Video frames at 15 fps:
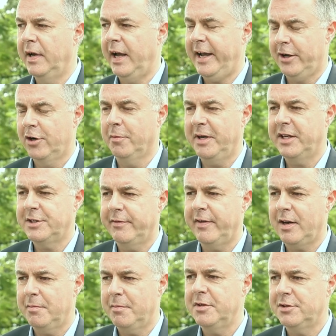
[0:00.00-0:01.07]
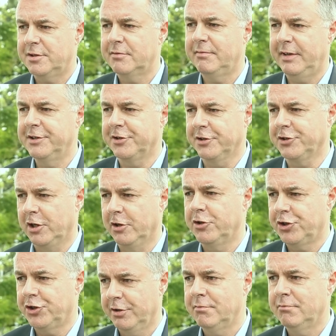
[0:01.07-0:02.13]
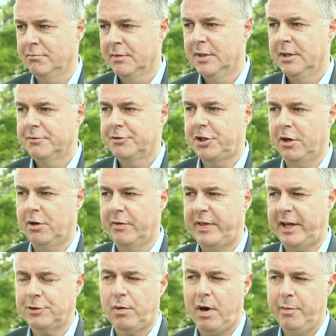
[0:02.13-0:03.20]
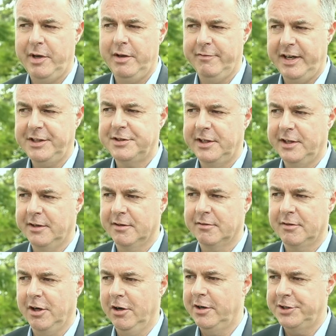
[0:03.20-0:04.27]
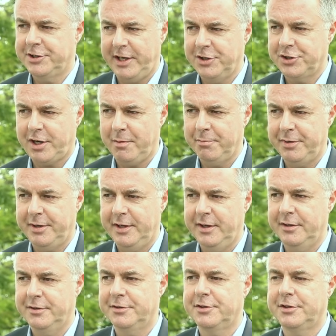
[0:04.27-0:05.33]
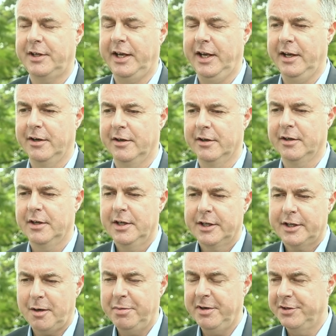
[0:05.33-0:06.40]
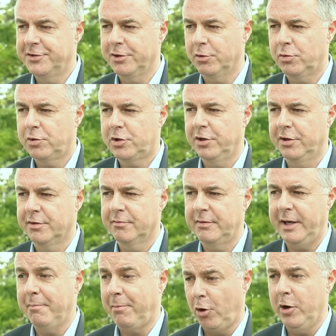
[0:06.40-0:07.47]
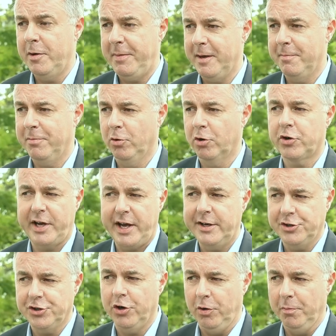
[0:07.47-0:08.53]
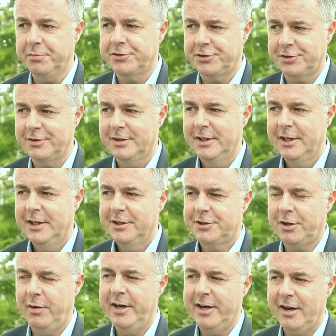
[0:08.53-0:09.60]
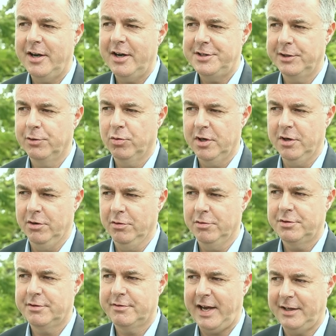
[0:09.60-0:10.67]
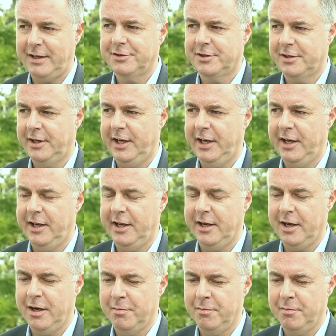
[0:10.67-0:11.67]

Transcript: economic development is the solution. So that's why we invest in early stage companies, in companies that can employ people, create jobs. So in an ideal world, that's the